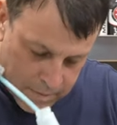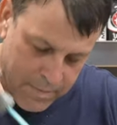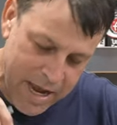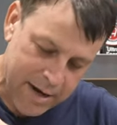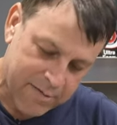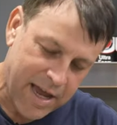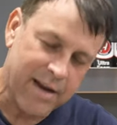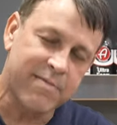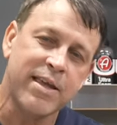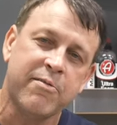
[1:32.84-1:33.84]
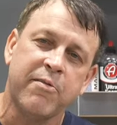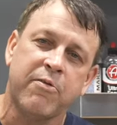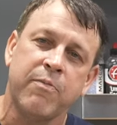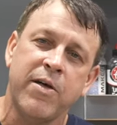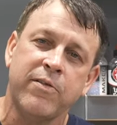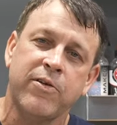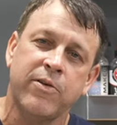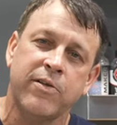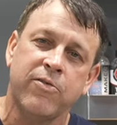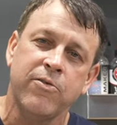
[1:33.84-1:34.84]
Man, it's got a decent smell to
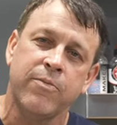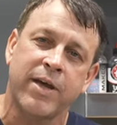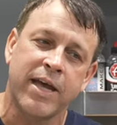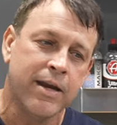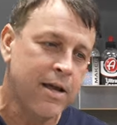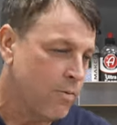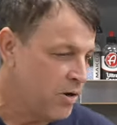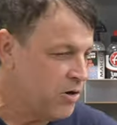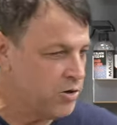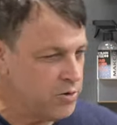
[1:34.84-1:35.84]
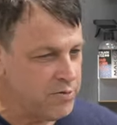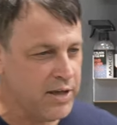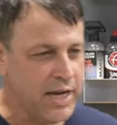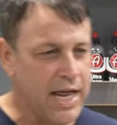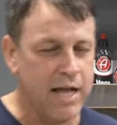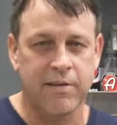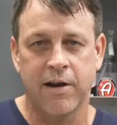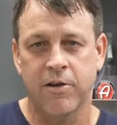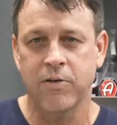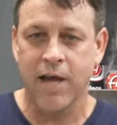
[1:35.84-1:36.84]
it too, man. When you're using it out
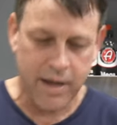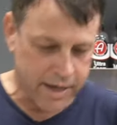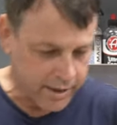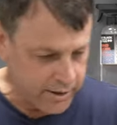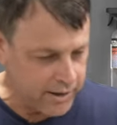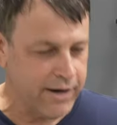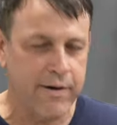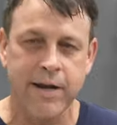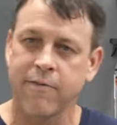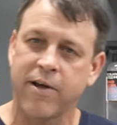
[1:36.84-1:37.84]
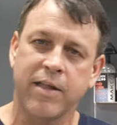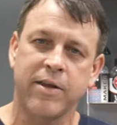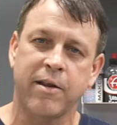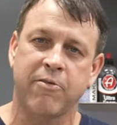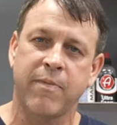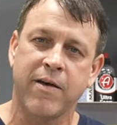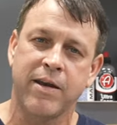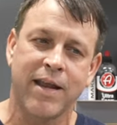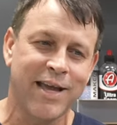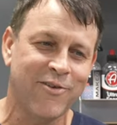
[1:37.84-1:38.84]
there, you got like a little area around you that's
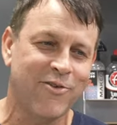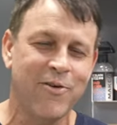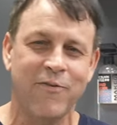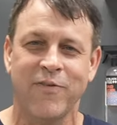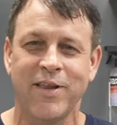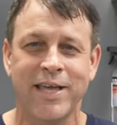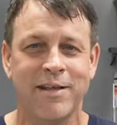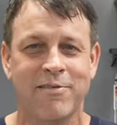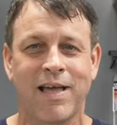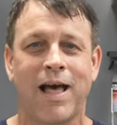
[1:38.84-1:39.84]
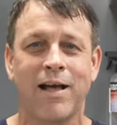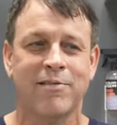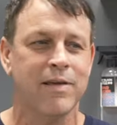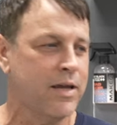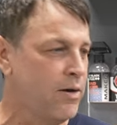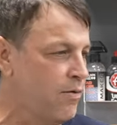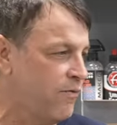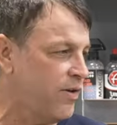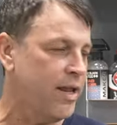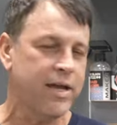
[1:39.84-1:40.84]
smelling nice. You don't feel like it's toxic. You don't
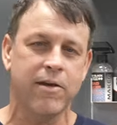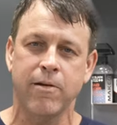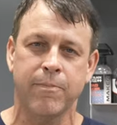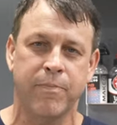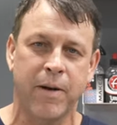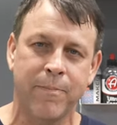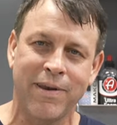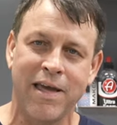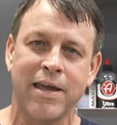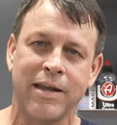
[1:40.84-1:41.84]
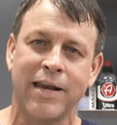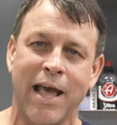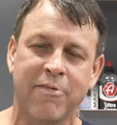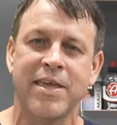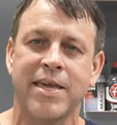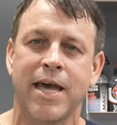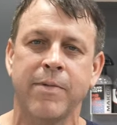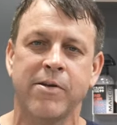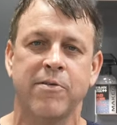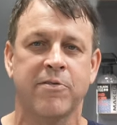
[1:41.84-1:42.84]
feel like you're applying nasty
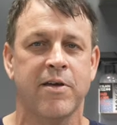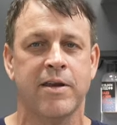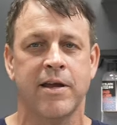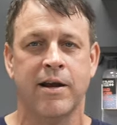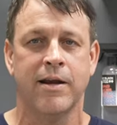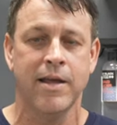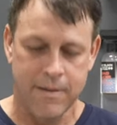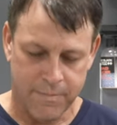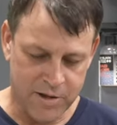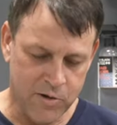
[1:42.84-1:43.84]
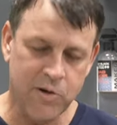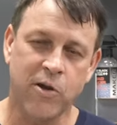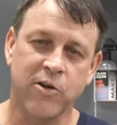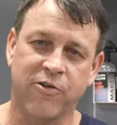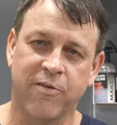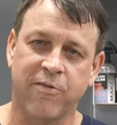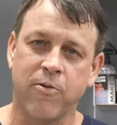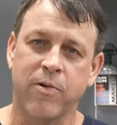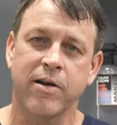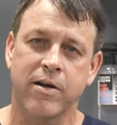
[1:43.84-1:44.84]
chemicals on there. But you know, you should still
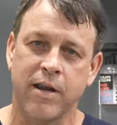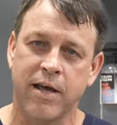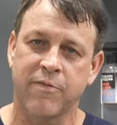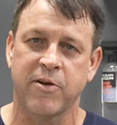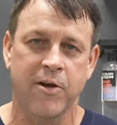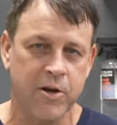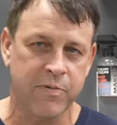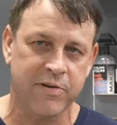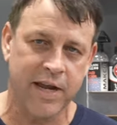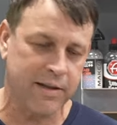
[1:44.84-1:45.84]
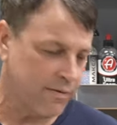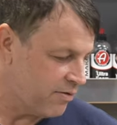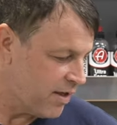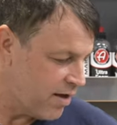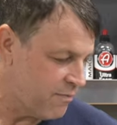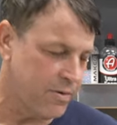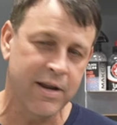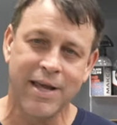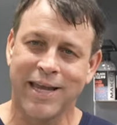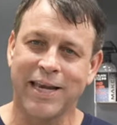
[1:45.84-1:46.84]
wear gloves and all your protective stuff, but
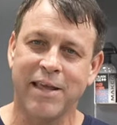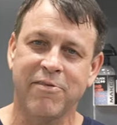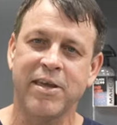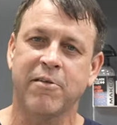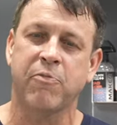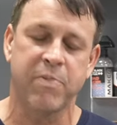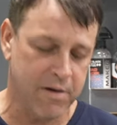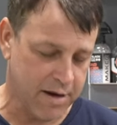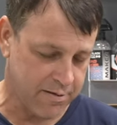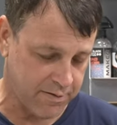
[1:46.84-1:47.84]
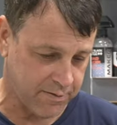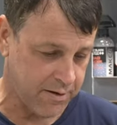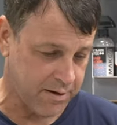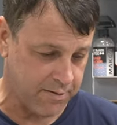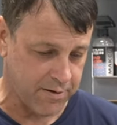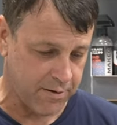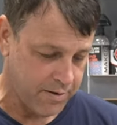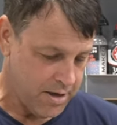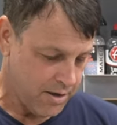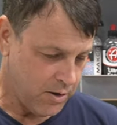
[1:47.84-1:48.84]
at least the experience is good.
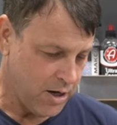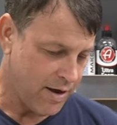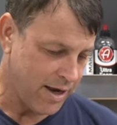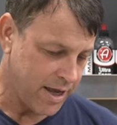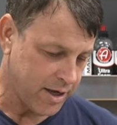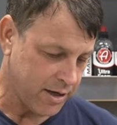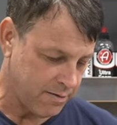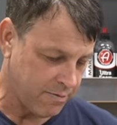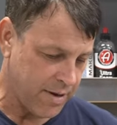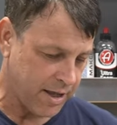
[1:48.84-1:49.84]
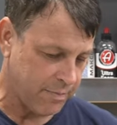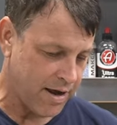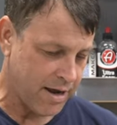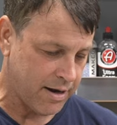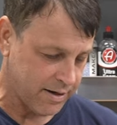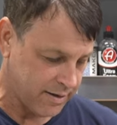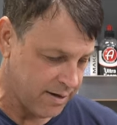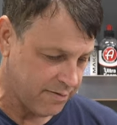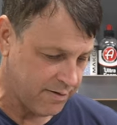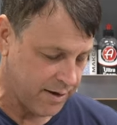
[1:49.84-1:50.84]
So you know I like a good smelling product and
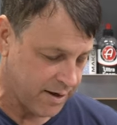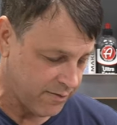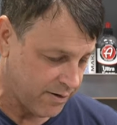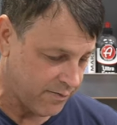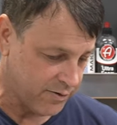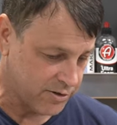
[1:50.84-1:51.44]
this delivered for